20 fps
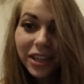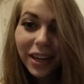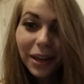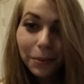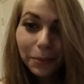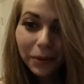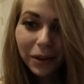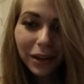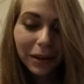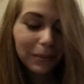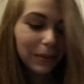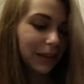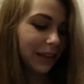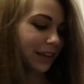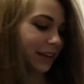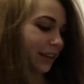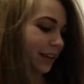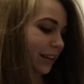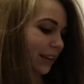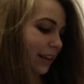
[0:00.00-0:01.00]
Chad had bought
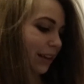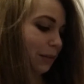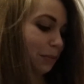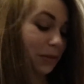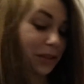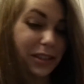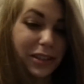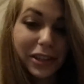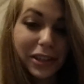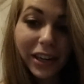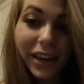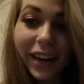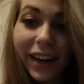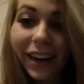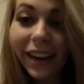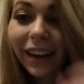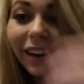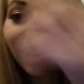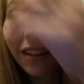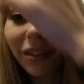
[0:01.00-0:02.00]
me in
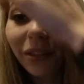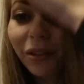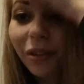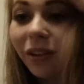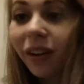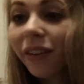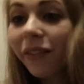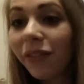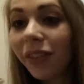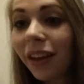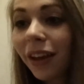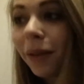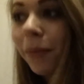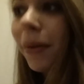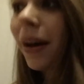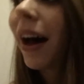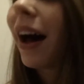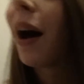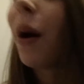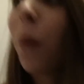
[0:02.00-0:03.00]
Missouri, and I love
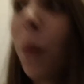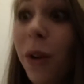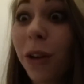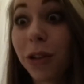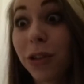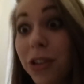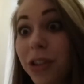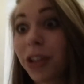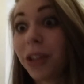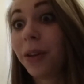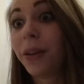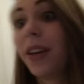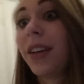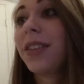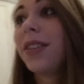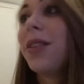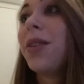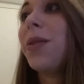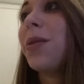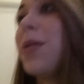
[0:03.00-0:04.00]
them. I will show you
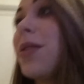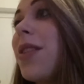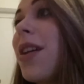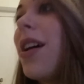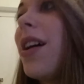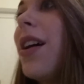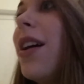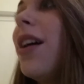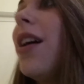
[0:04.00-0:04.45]
guys those.